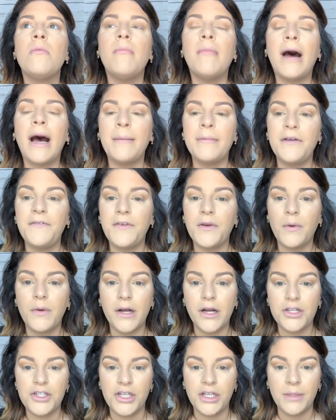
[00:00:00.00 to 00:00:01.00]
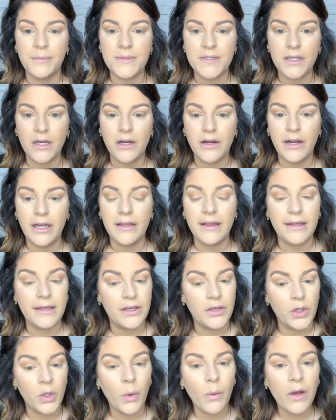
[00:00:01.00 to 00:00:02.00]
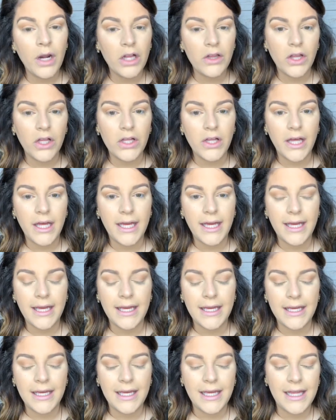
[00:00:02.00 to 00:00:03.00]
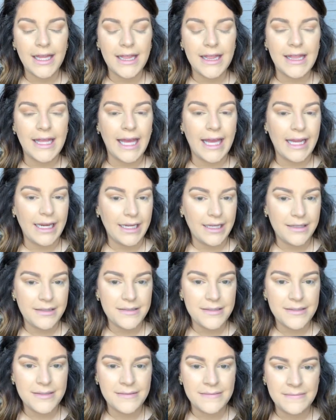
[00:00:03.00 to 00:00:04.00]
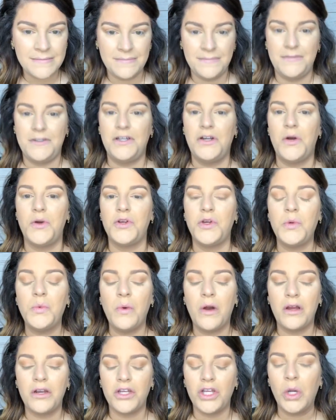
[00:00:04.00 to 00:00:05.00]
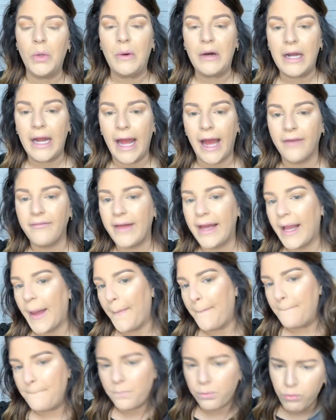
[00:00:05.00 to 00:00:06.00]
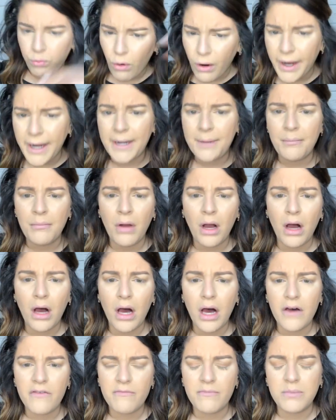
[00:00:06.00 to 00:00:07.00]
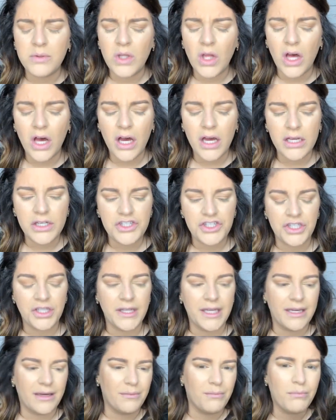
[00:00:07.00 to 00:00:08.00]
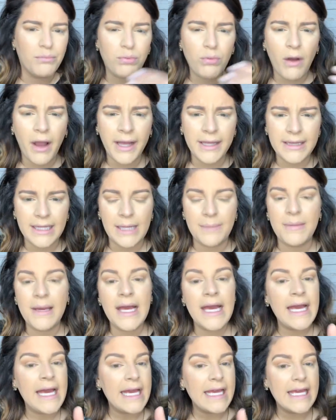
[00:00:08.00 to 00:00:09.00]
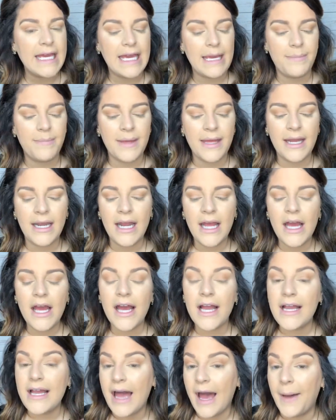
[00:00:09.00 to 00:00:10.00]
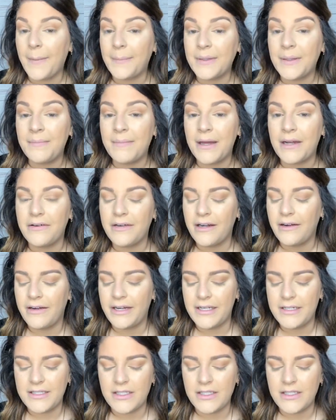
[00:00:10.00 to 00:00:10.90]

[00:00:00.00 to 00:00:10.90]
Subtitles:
Mom, if you're watching, I'm sorry. Like, you don't want to look like the 80s. You know, you don't want to have like a bright mauve blush and like a bright lip. Keep it complimentary.